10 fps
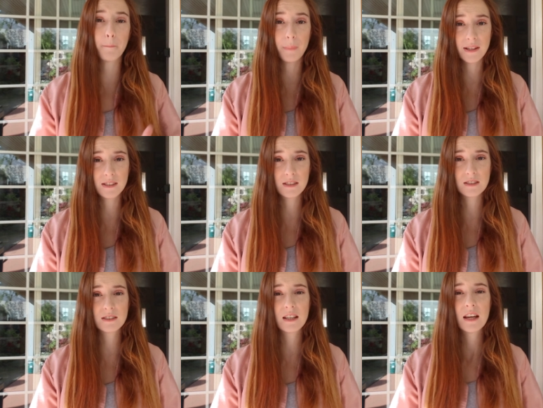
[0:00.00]

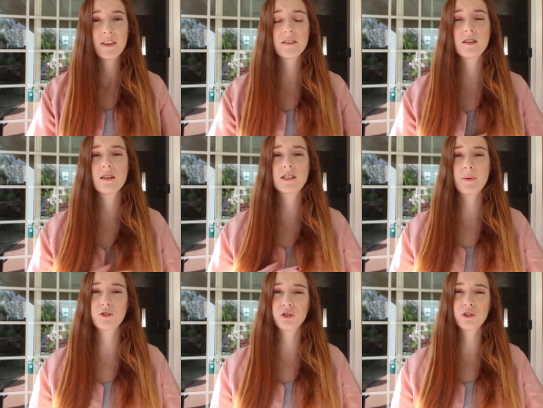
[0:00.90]
buses. This is
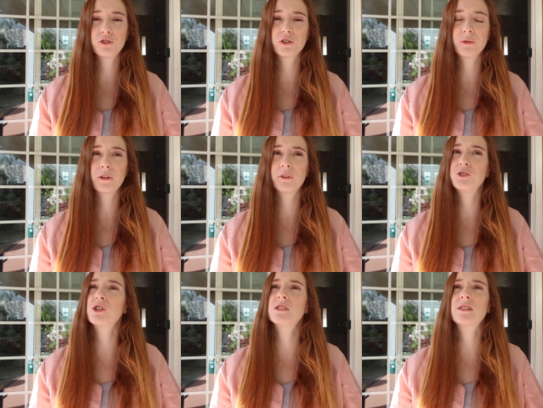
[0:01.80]
especially true in
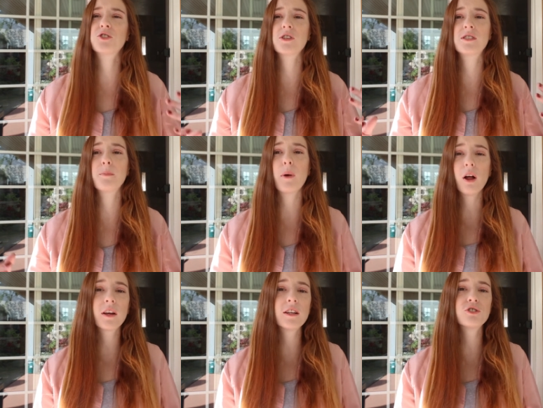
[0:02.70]
regions such as the
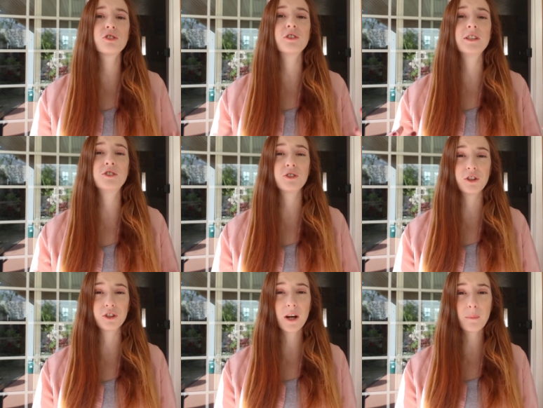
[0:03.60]
Balkans or Eastern
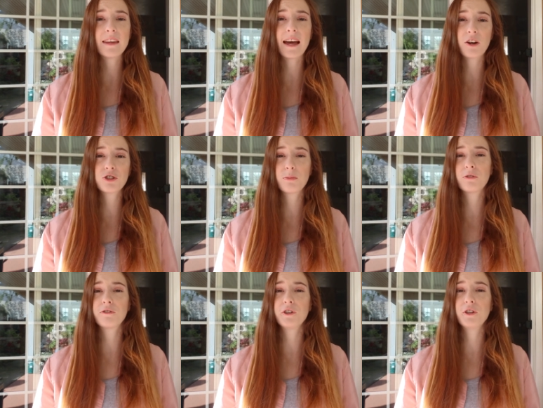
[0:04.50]
Europe. They actually
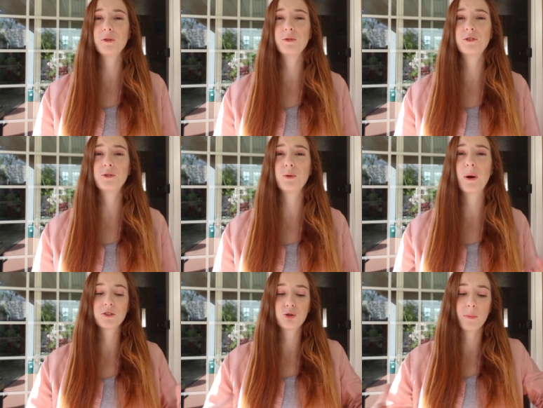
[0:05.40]
prefer you to
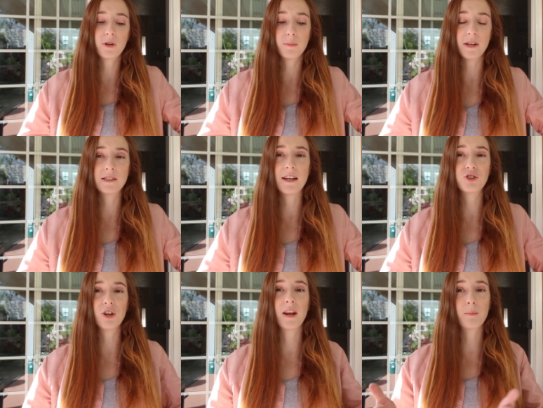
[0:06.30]
show up to the bus
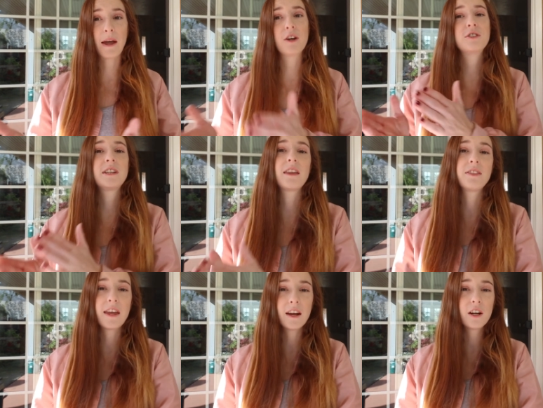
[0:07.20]
station and buy your ticket
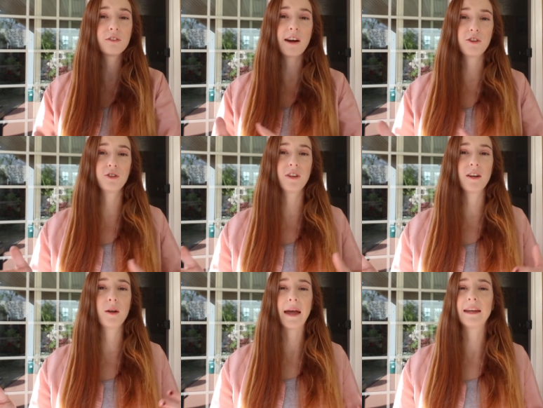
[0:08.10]
there rather
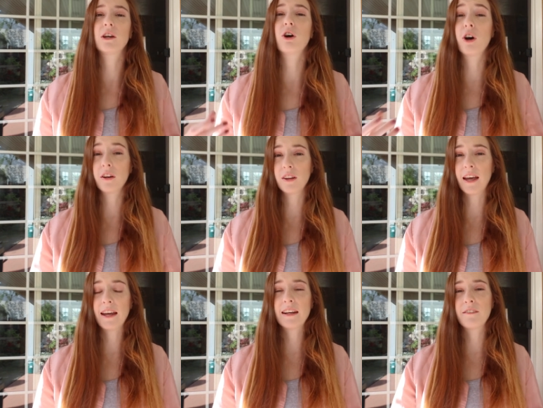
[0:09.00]
than buying it
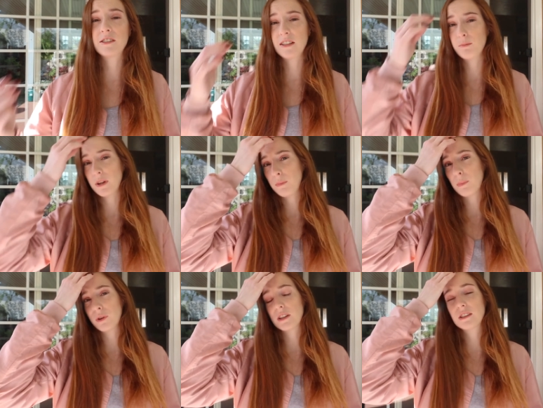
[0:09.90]
online. I've seen many
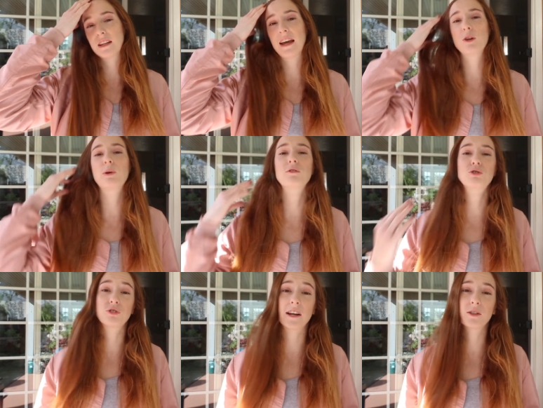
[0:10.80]
people get denied who have
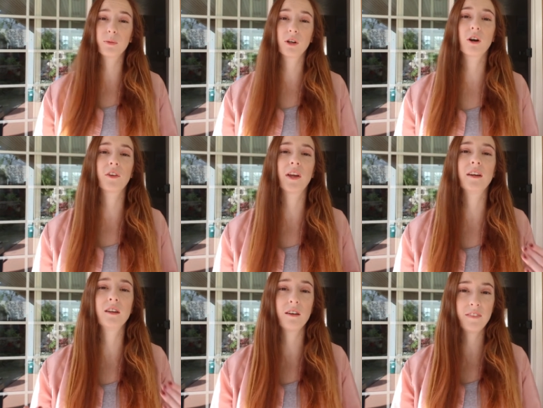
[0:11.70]
tried to book it online
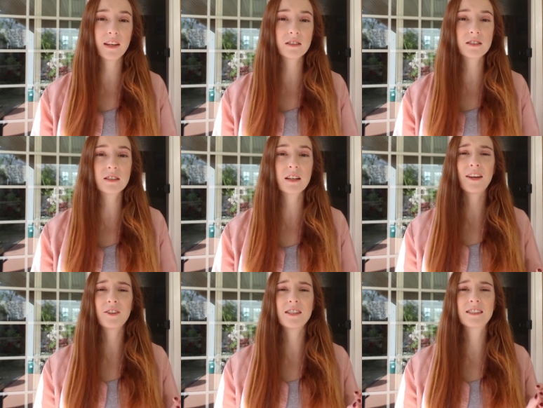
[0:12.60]
in advance. Now,
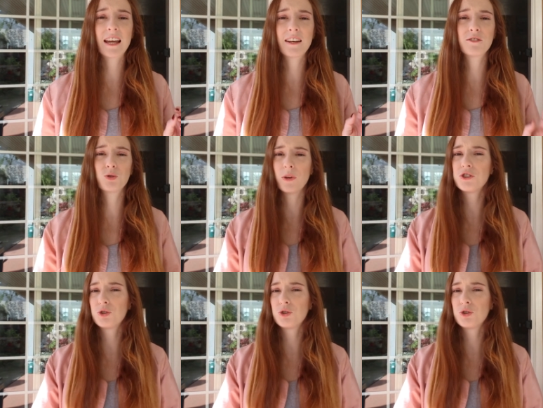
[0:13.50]
this is kind of switched